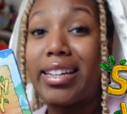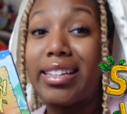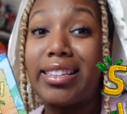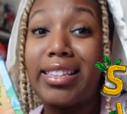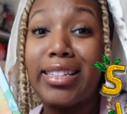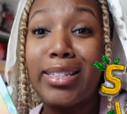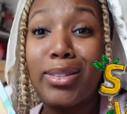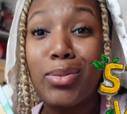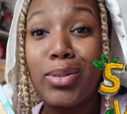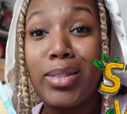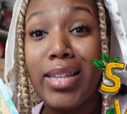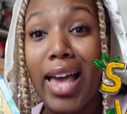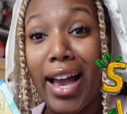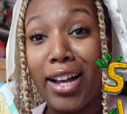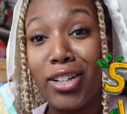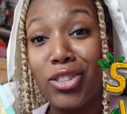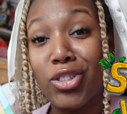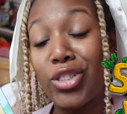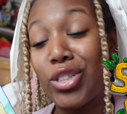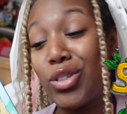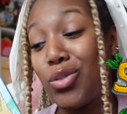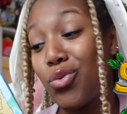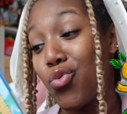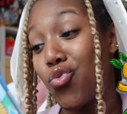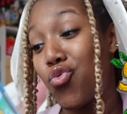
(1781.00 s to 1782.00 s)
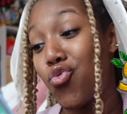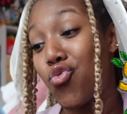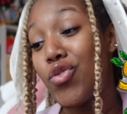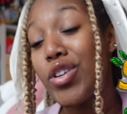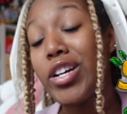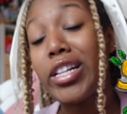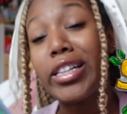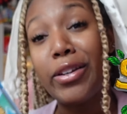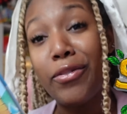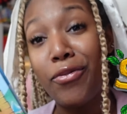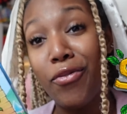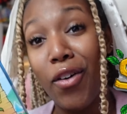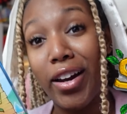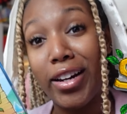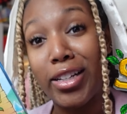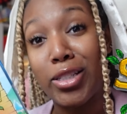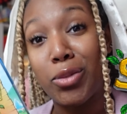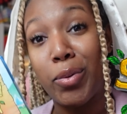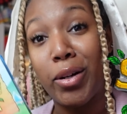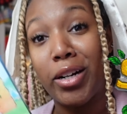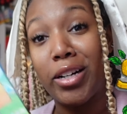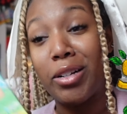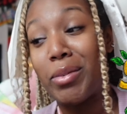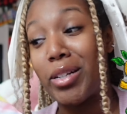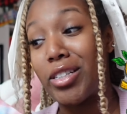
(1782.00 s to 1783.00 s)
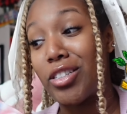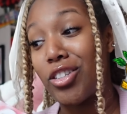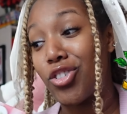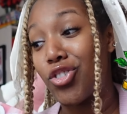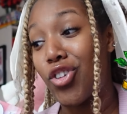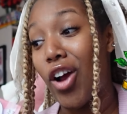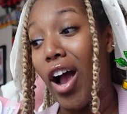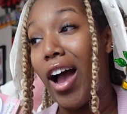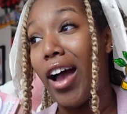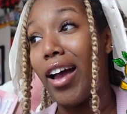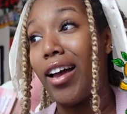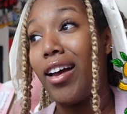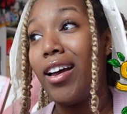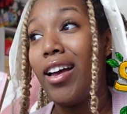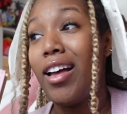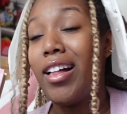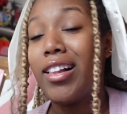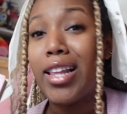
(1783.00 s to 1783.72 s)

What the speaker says: this was actually a really fun experiment to try.